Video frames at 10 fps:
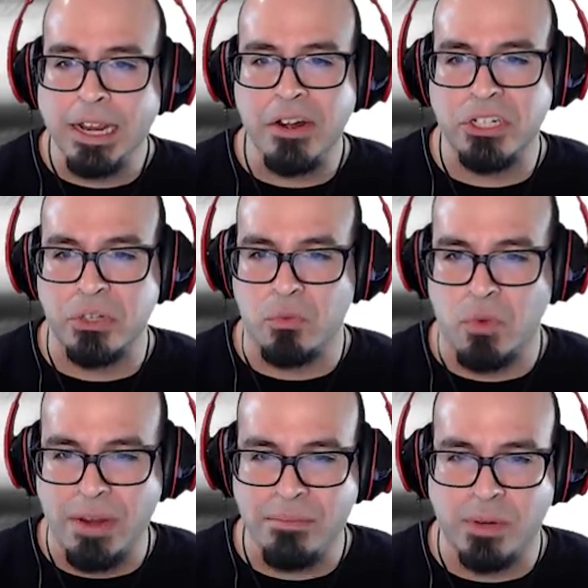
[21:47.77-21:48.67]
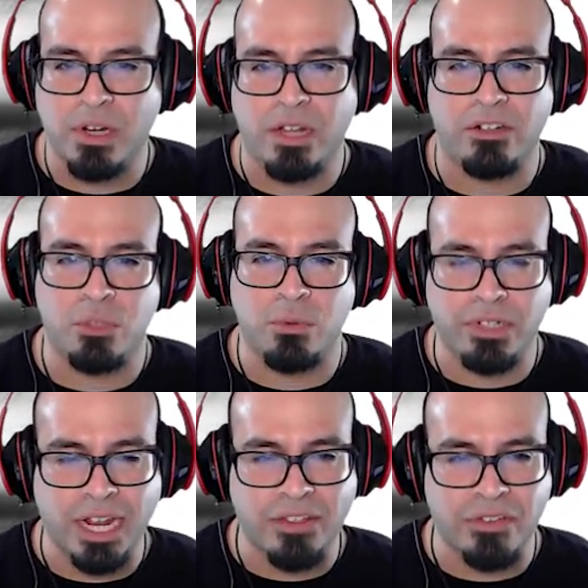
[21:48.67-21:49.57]
Garish rainbow colors
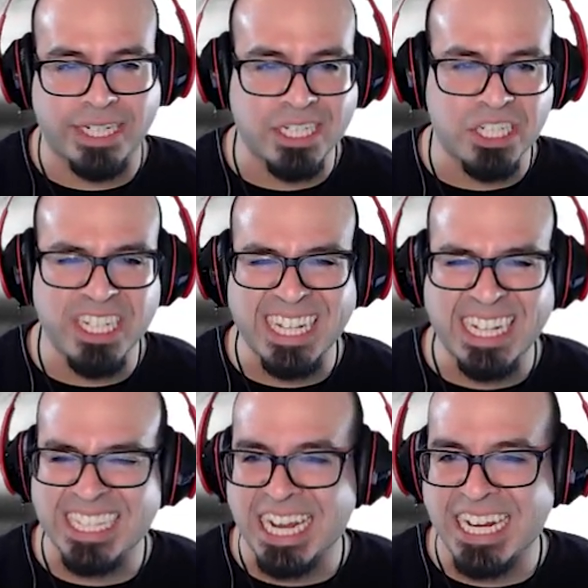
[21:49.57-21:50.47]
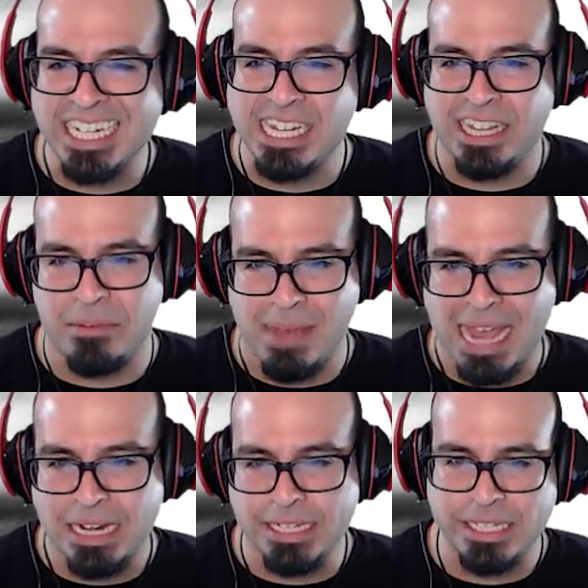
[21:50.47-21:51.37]
swirl together in this congealing psychedelic
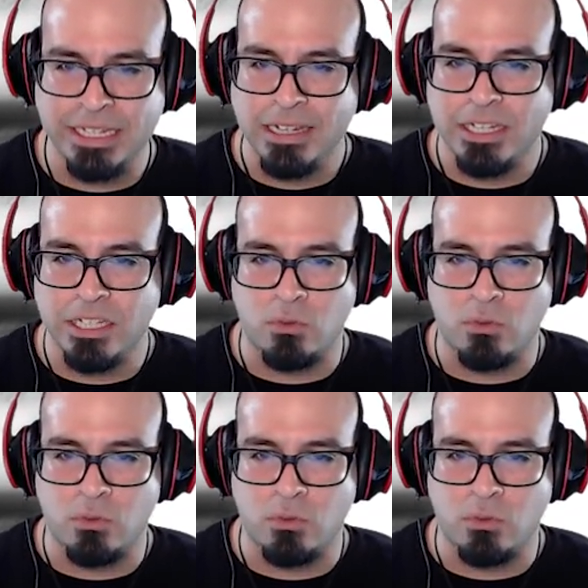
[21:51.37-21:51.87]
madness.